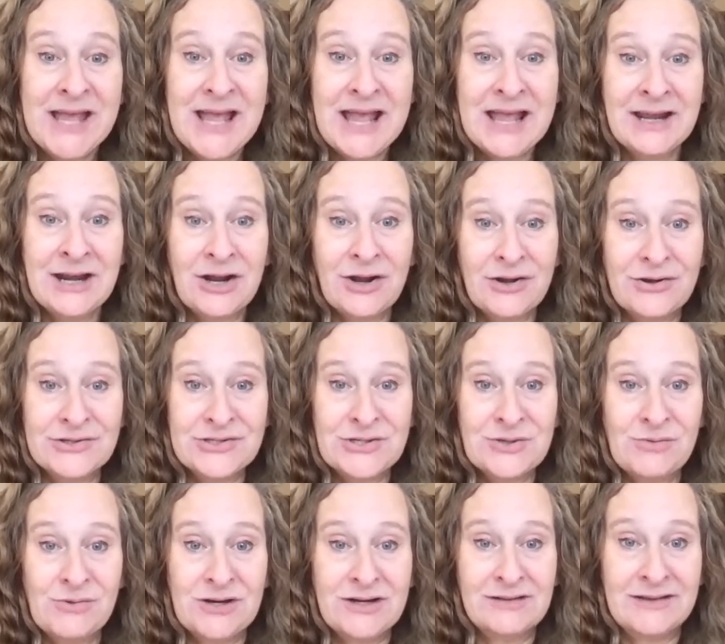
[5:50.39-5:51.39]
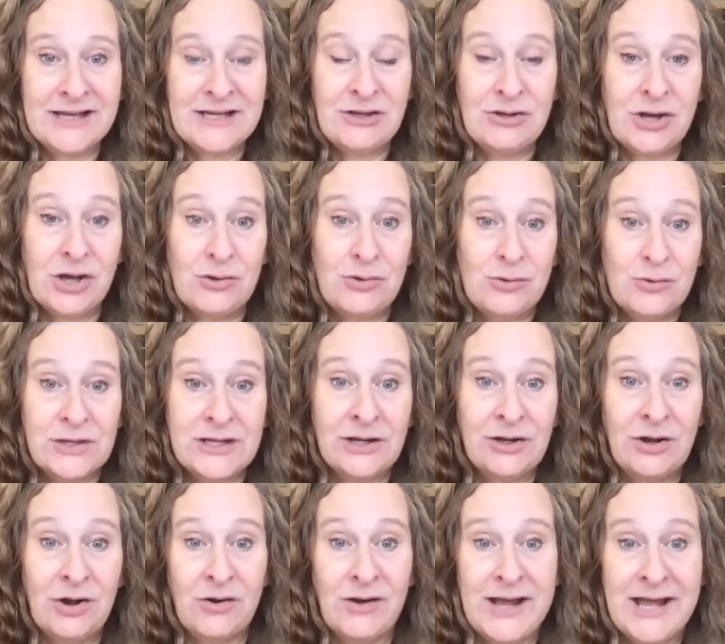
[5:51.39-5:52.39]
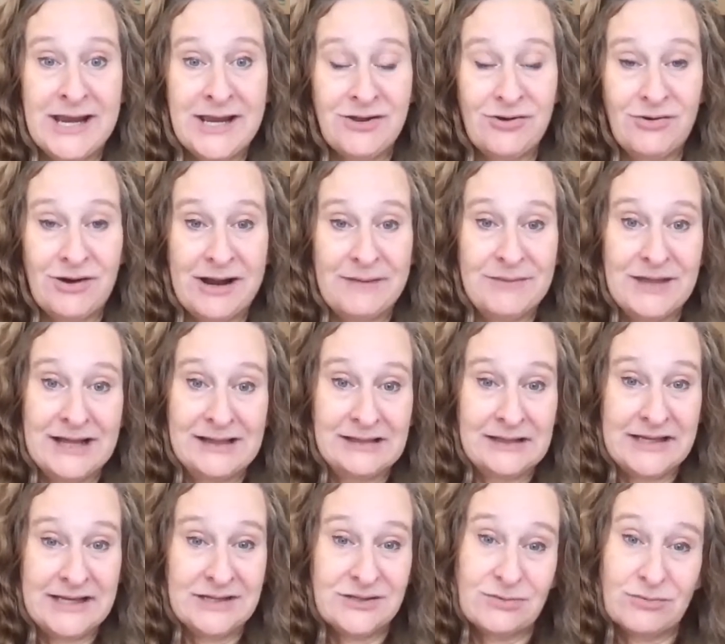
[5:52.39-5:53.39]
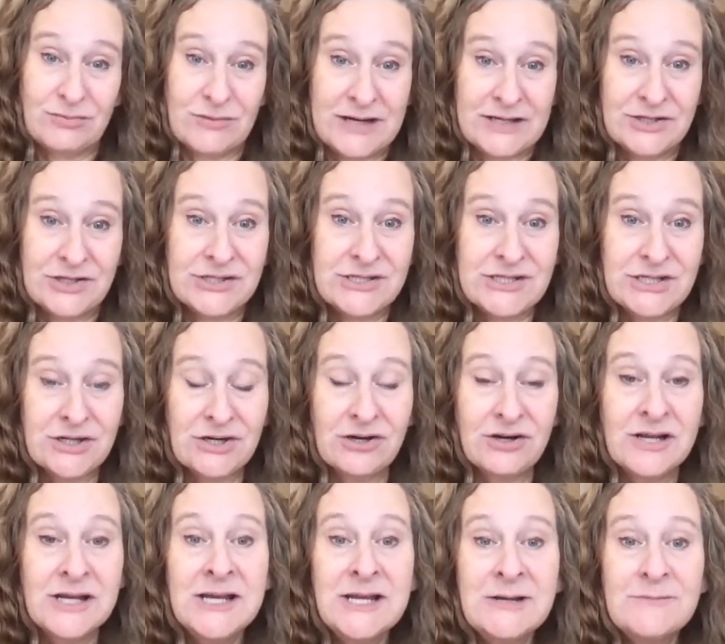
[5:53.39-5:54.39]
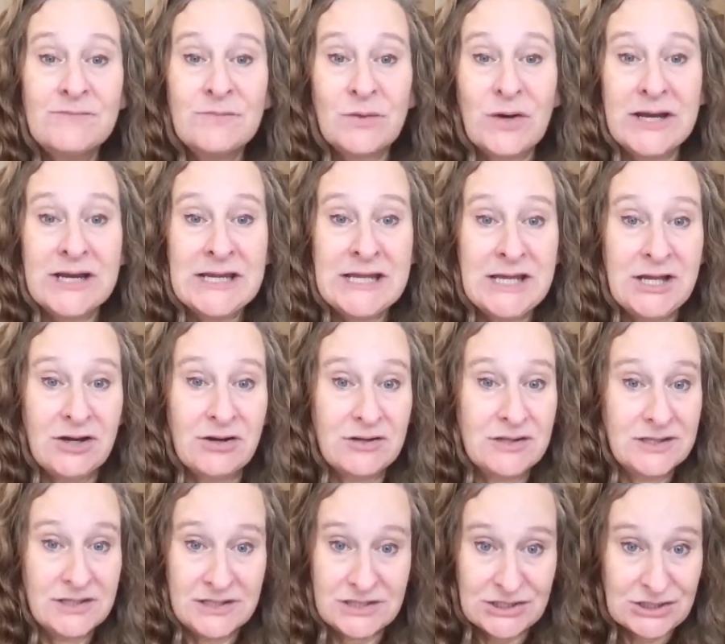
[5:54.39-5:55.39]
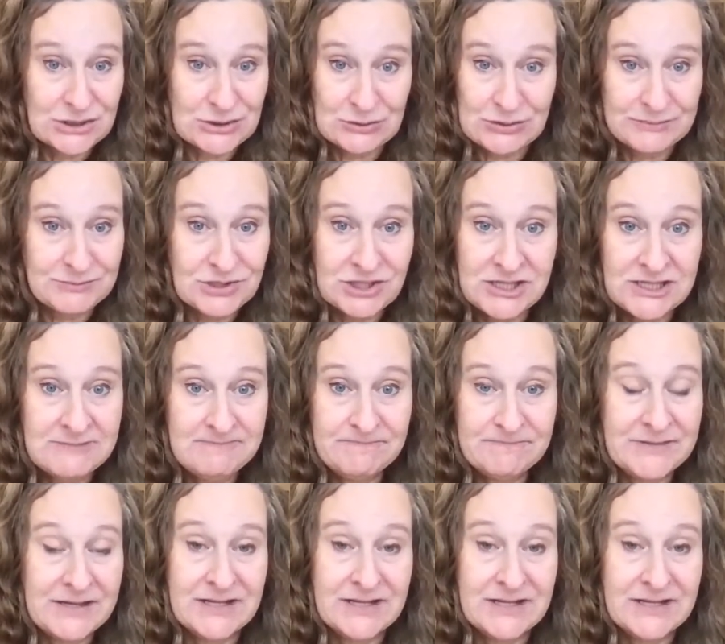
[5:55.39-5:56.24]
And I also want to let you know you can go ahead and grab that link to register right here in the description.